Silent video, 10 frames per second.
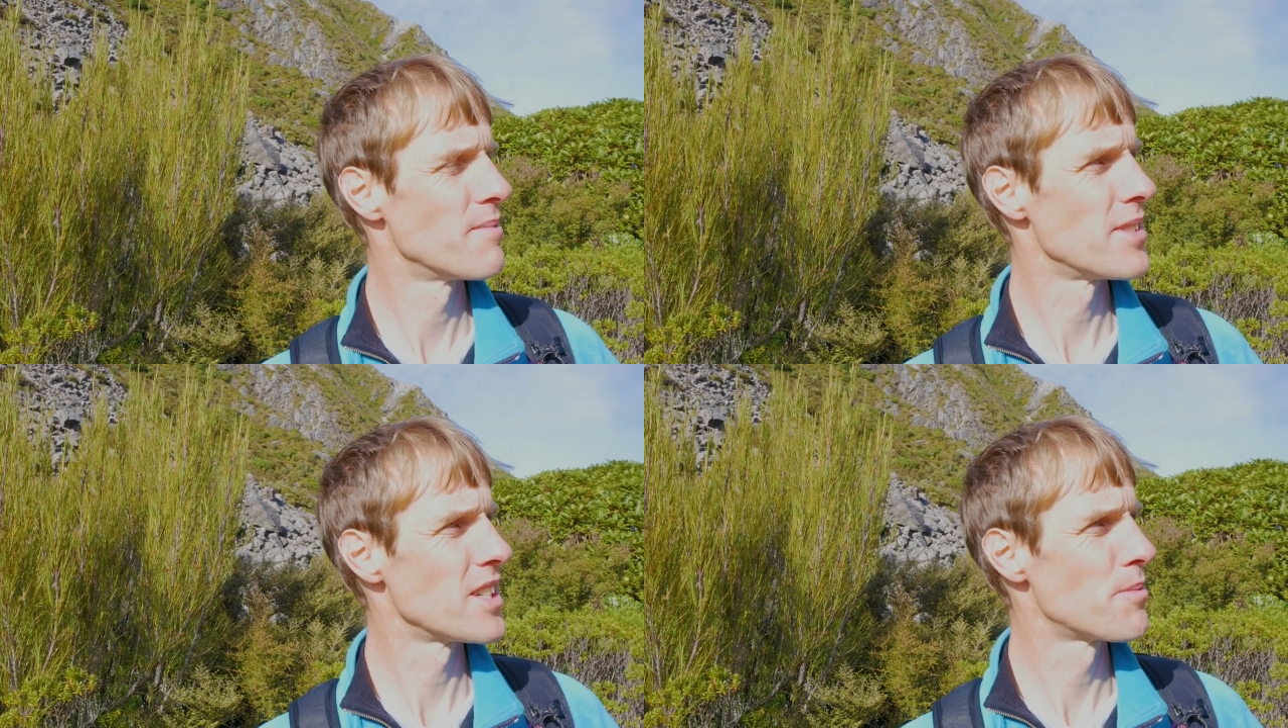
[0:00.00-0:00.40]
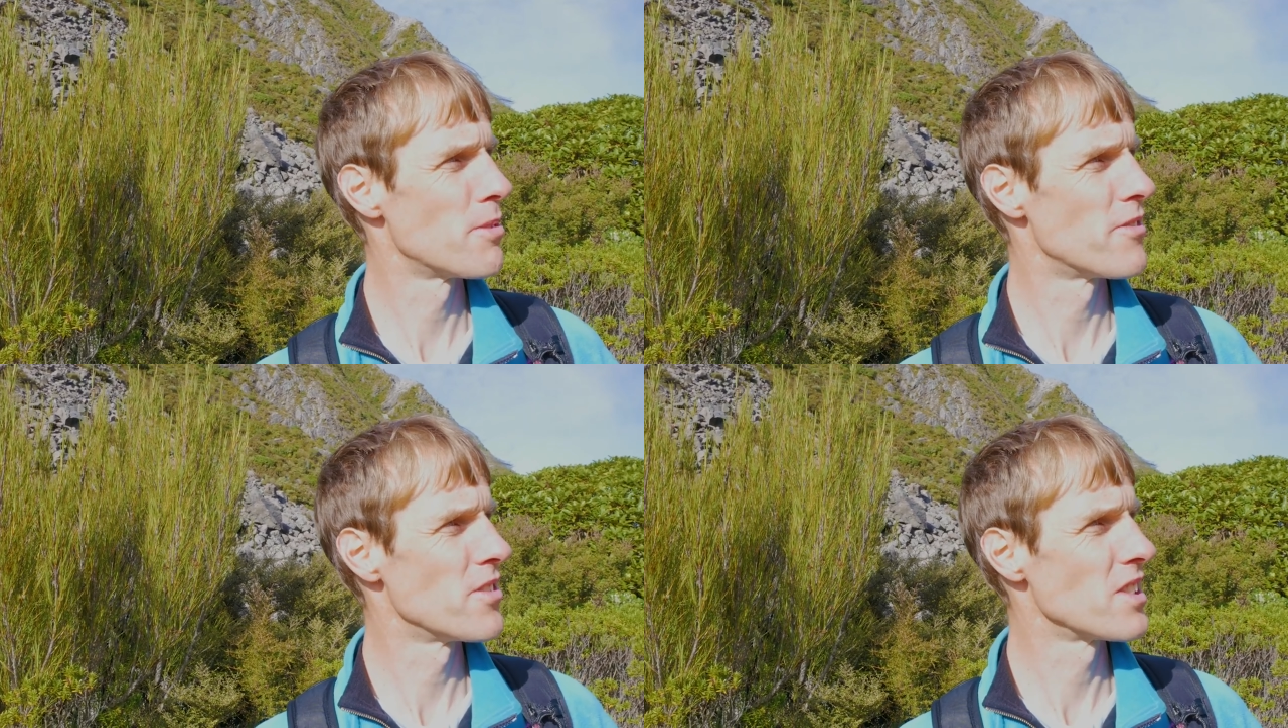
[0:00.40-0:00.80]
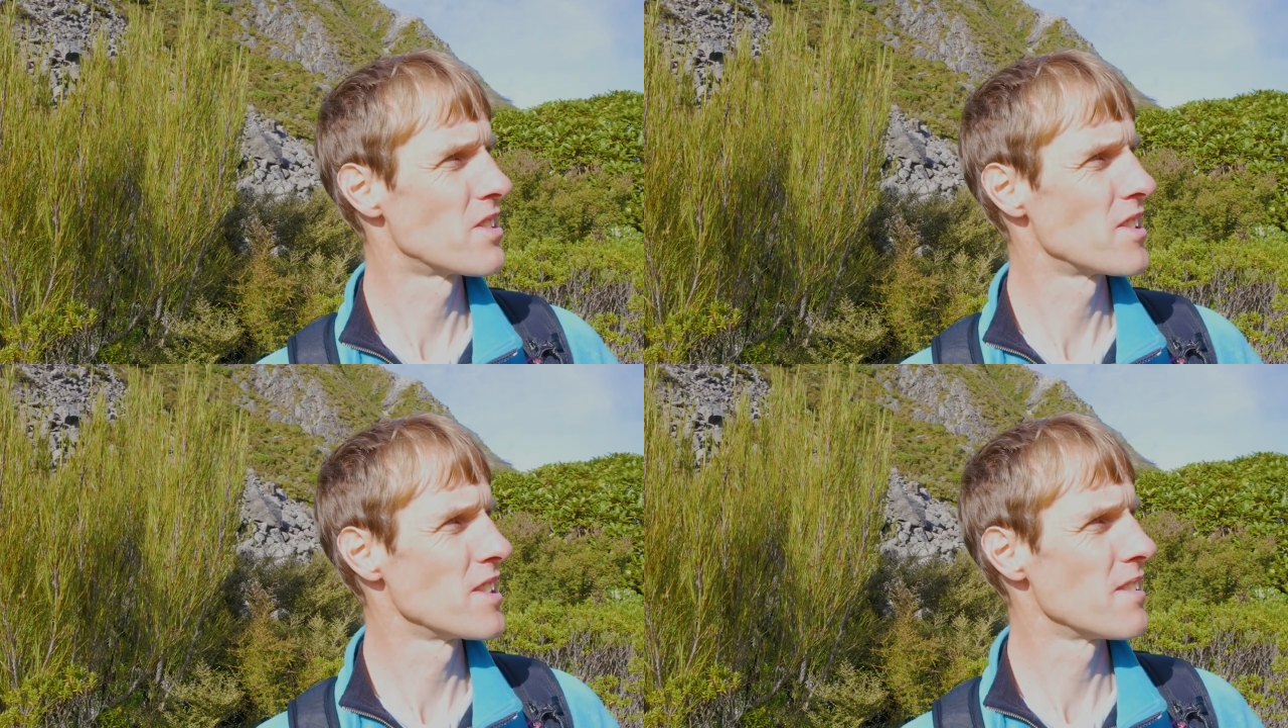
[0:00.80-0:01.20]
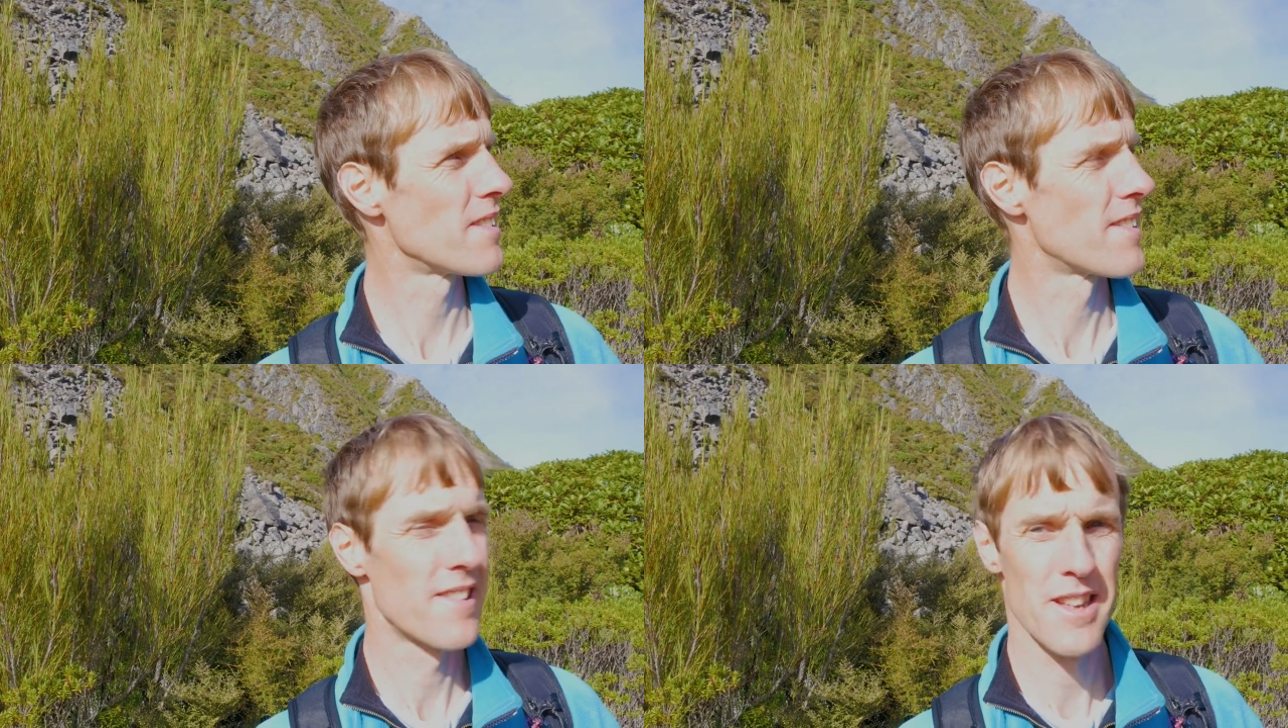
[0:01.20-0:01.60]
much prefer the green
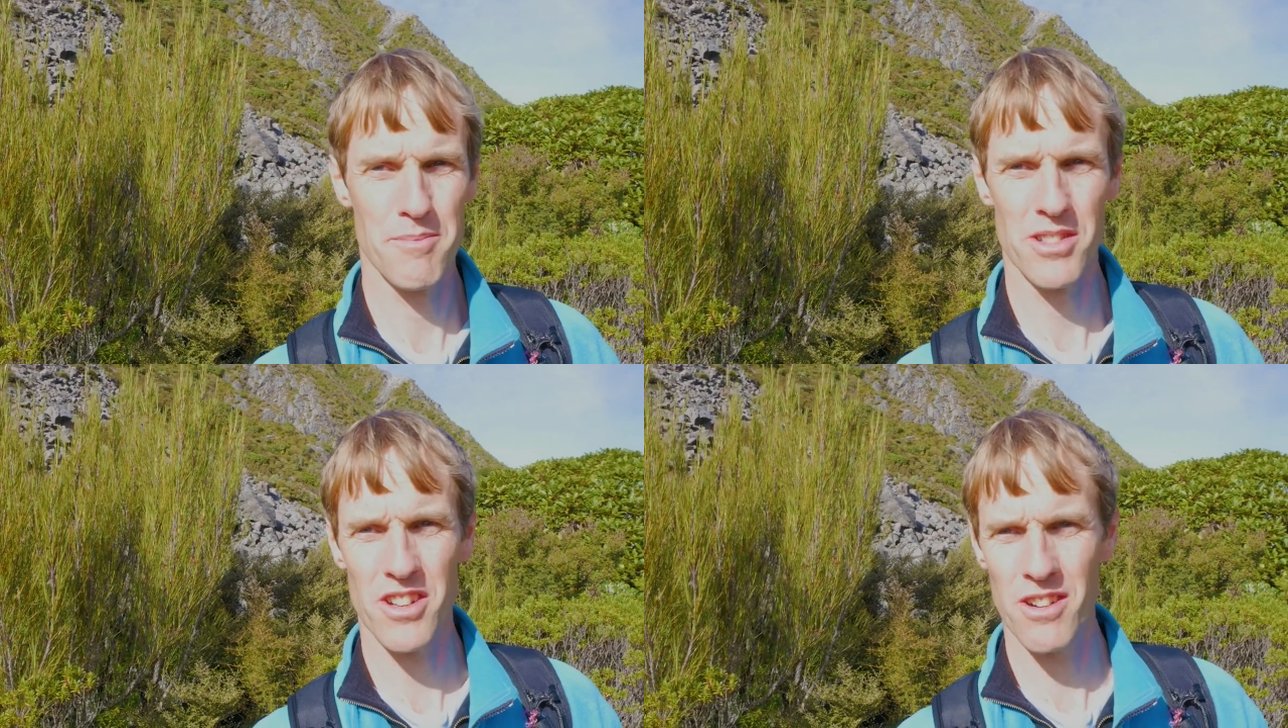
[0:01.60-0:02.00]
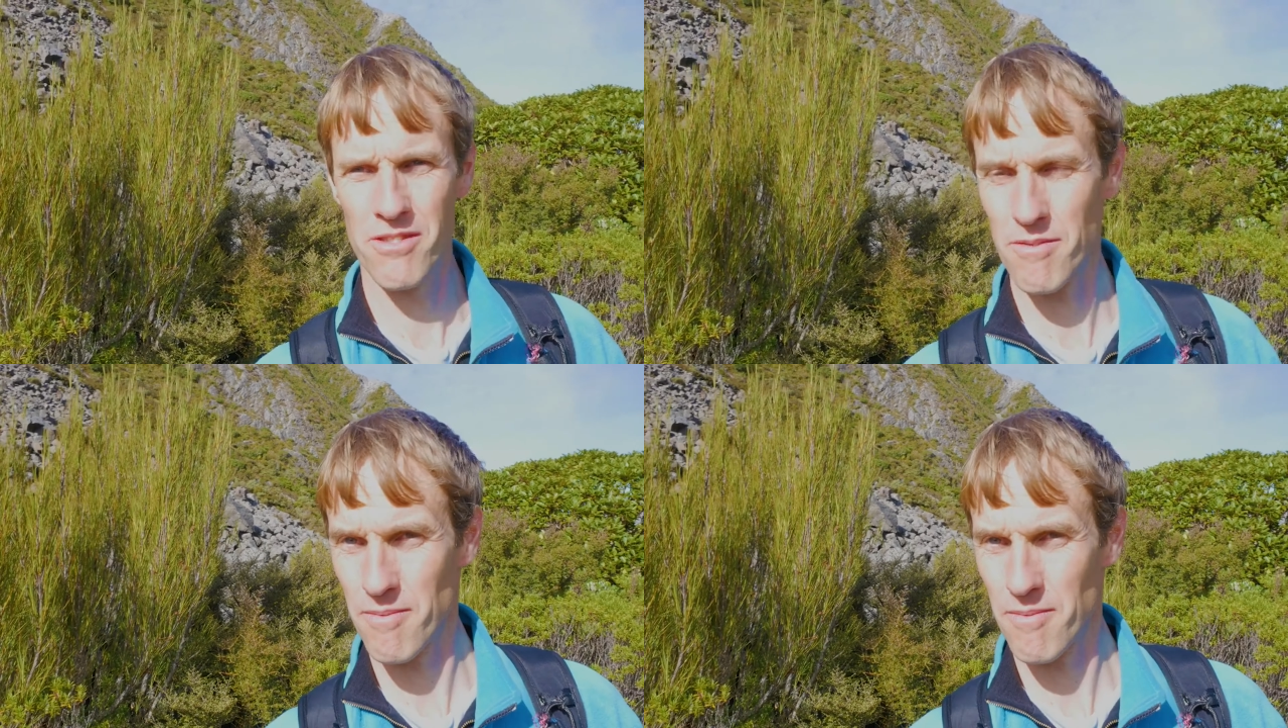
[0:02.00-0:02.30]
look myself.